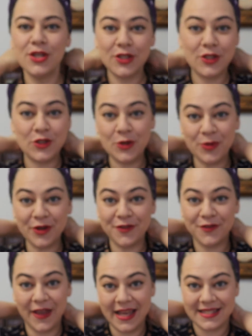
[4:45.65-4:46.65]
super
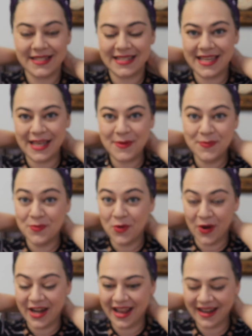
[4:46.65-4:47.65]
fancy
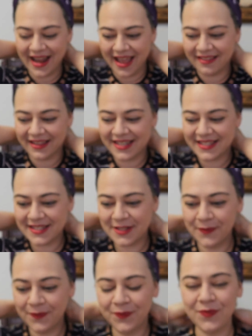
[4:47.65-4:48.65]
morning necklace.
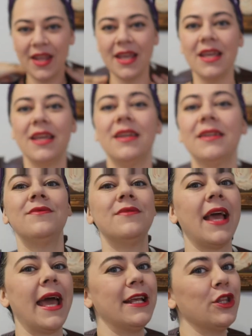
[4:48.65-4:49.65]

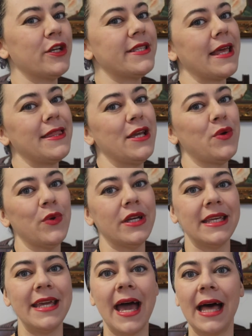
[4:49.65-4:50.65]
And it looks, I think,
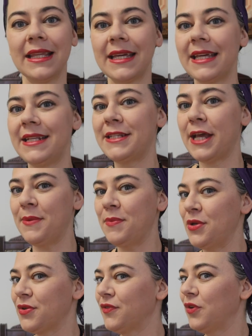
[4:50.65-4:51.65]
really elegant and
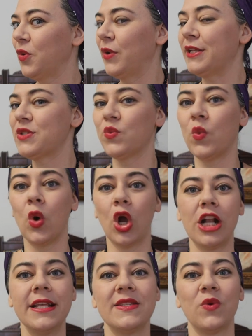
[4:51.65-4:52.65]
beautiful when it's
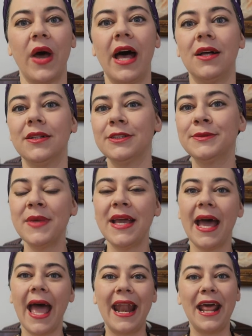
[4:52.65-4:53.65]
worn as well.
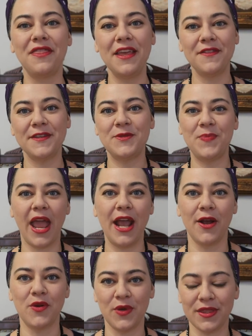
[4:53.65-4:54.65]
And I think this
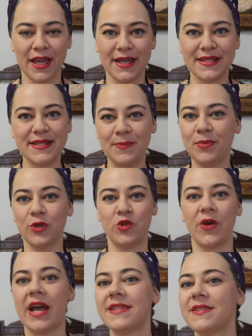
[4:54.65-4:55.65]
paired with like a simple
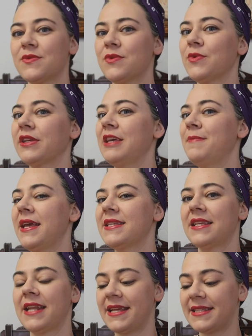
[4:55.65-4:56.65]
dress really
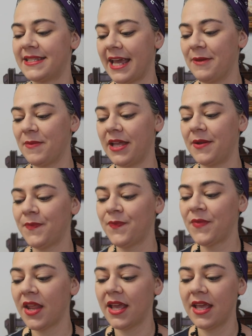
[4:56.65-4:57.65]
makes a nice statement.
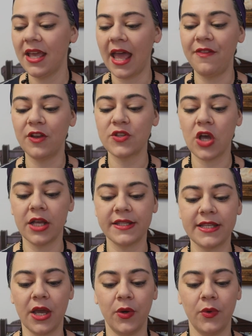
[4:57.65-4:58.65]
And there's
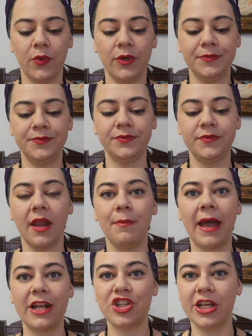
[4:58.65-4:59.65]
also
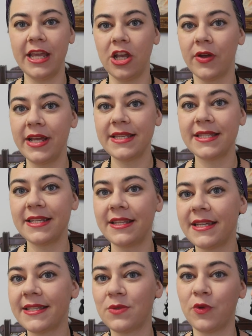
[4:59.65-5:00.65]
matching earrings to
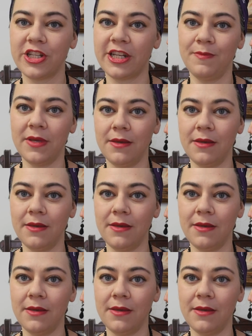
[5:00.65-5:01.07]
this, which can